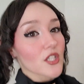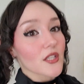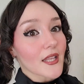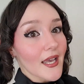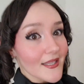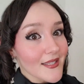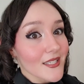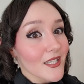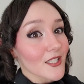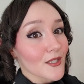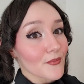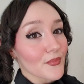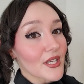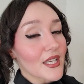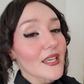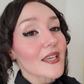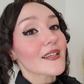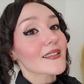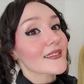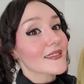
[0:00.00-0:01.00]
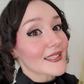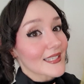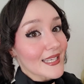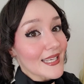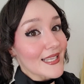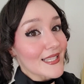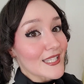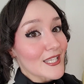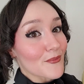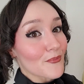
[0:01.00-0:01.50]
that's gonna be the
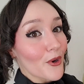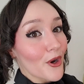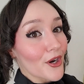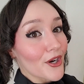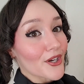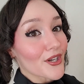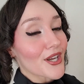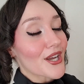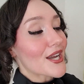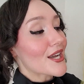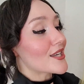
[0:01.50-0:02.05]
easy part.